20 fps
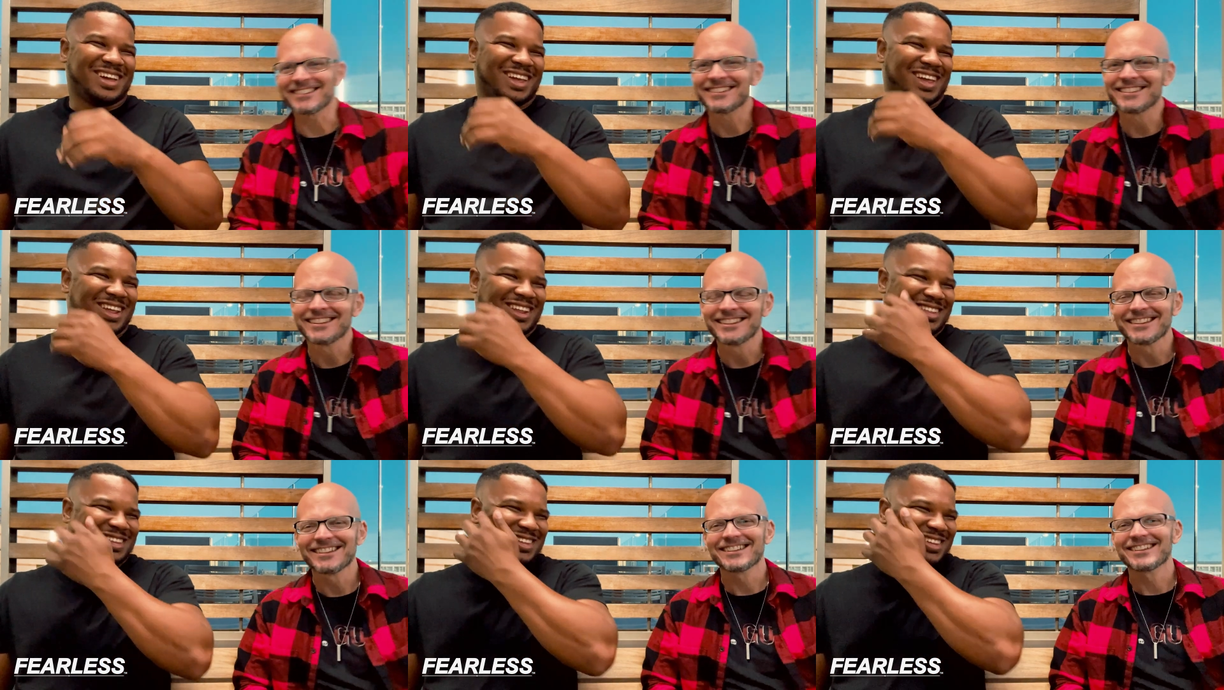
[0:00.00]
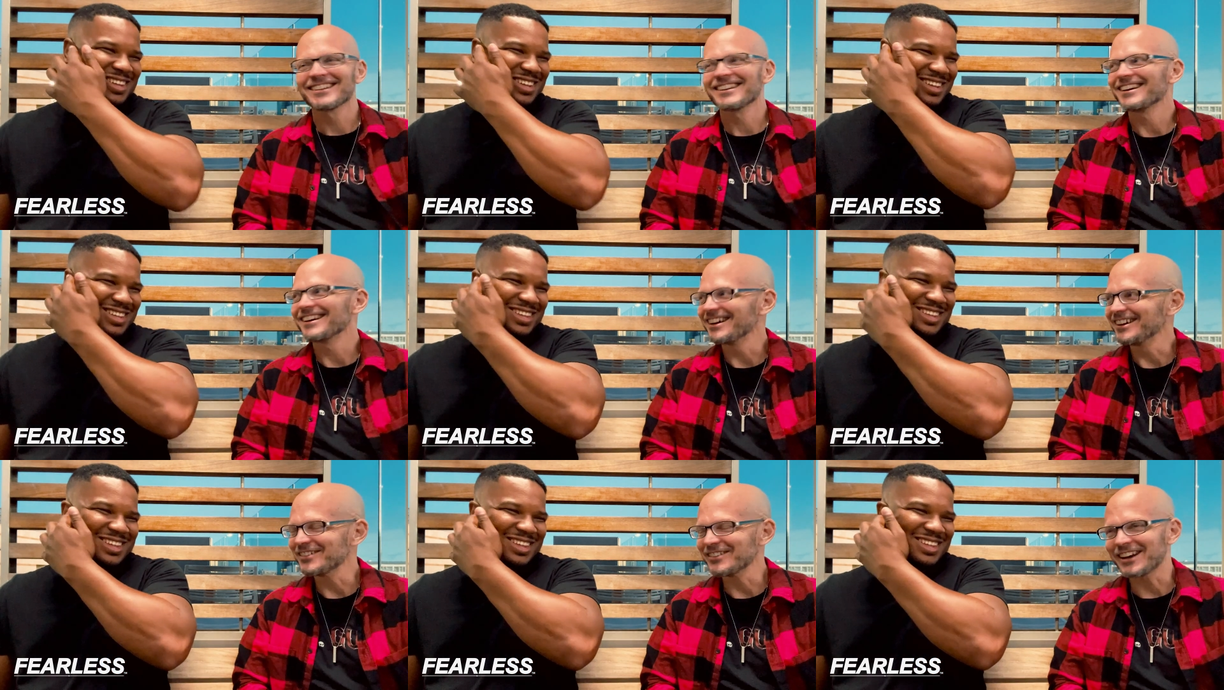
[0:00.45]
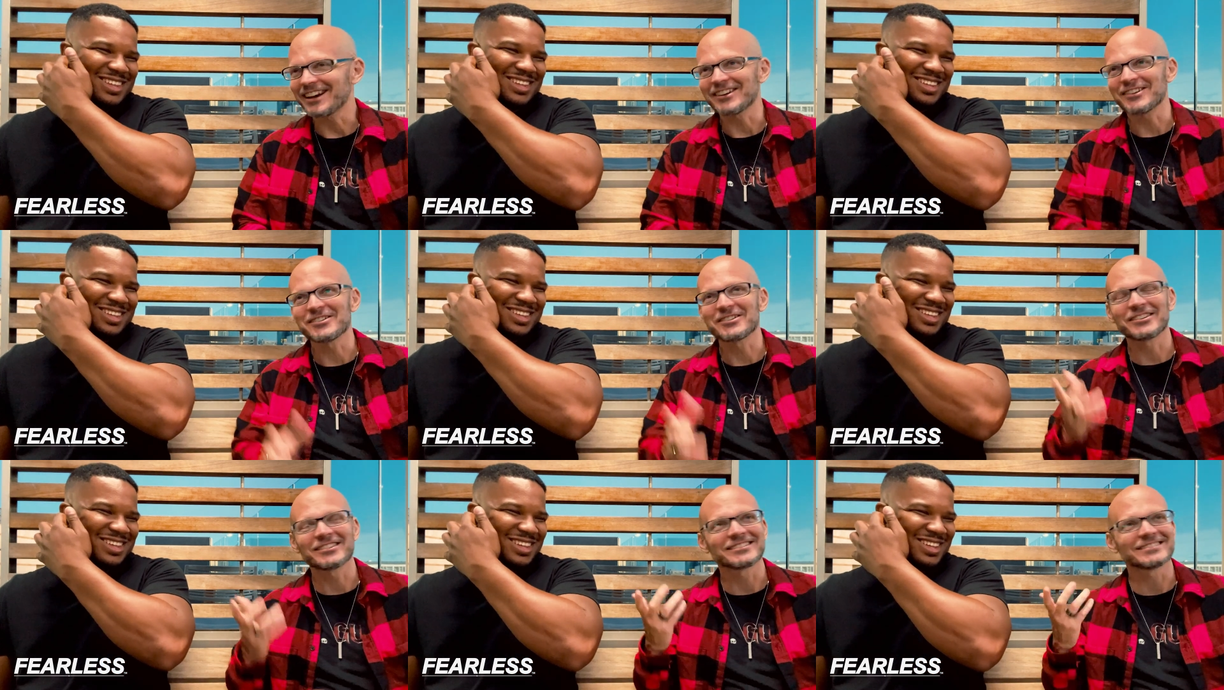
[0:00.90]
Speaker 1: it. I
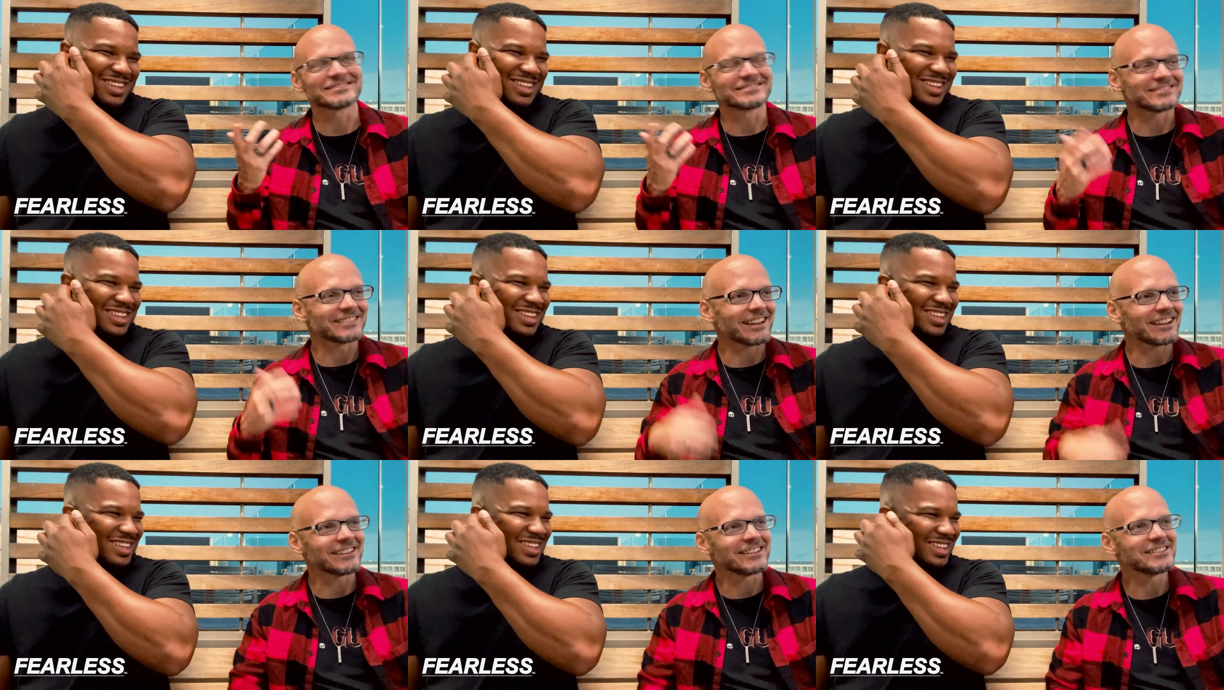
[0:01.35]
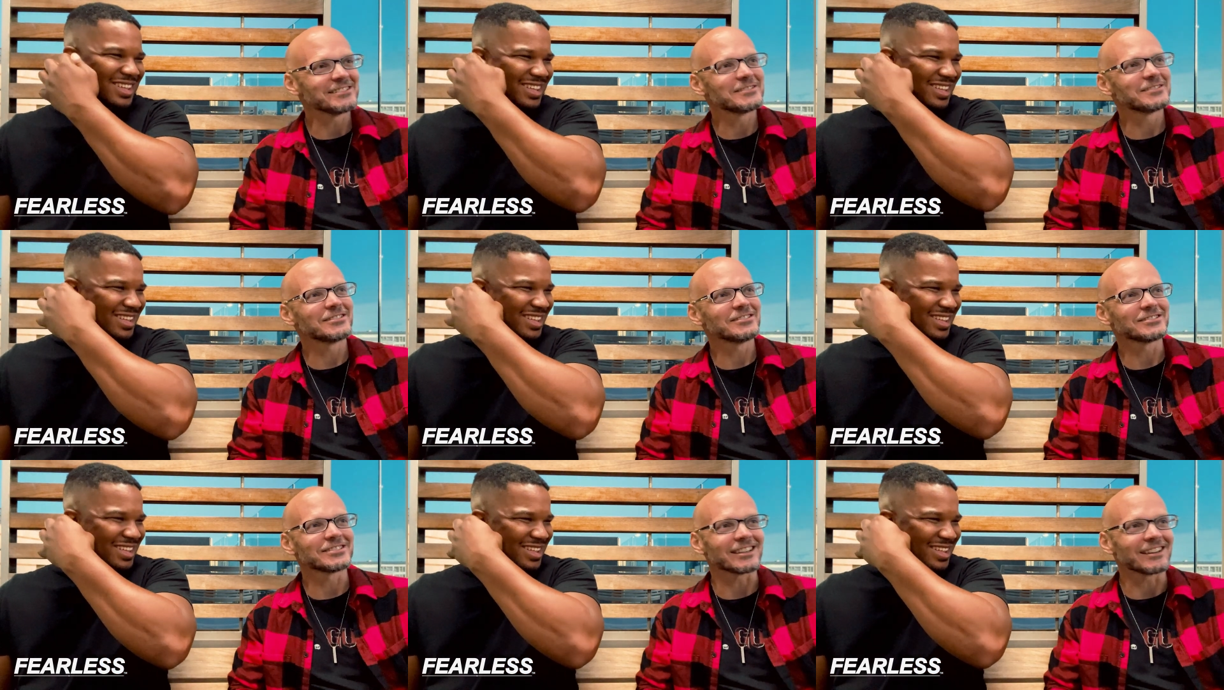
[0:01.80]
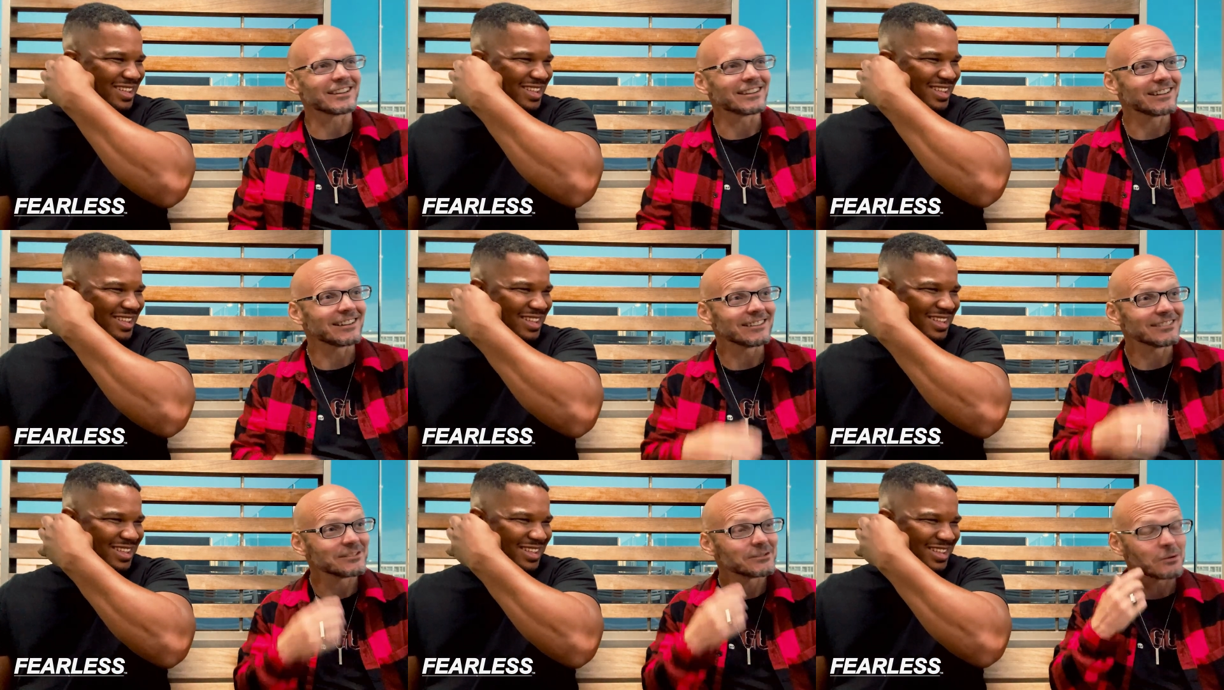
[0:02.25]
don't. I needed to use that. I
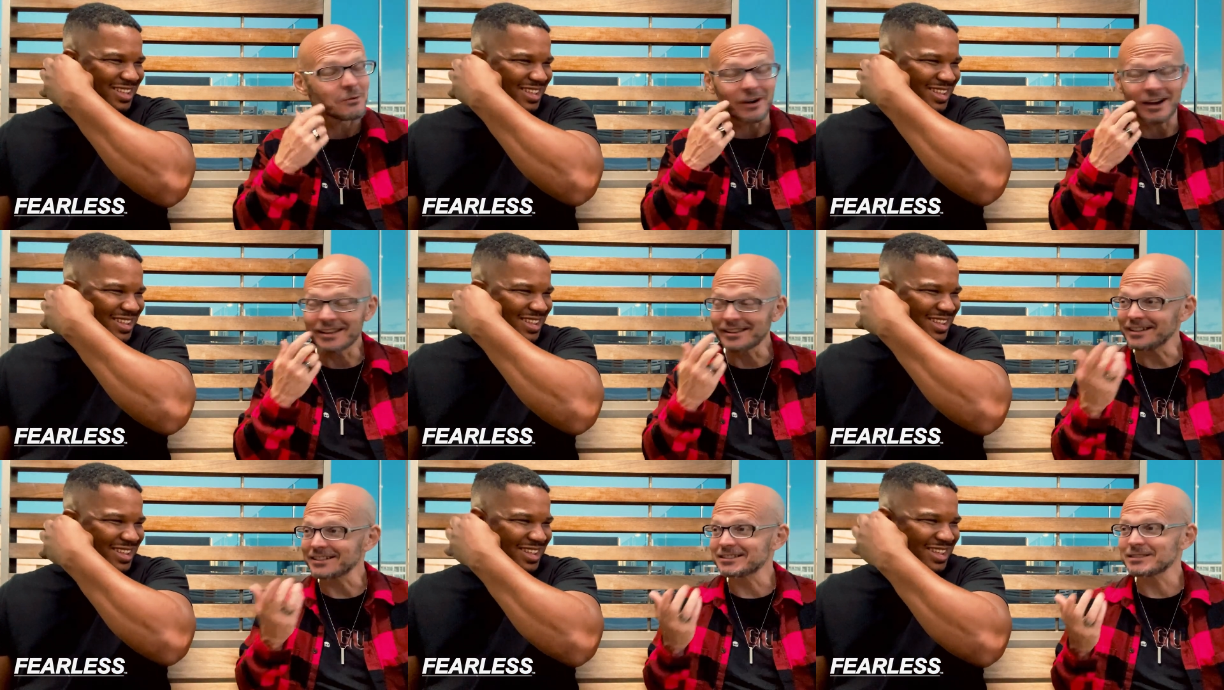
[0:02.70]
don't know why. That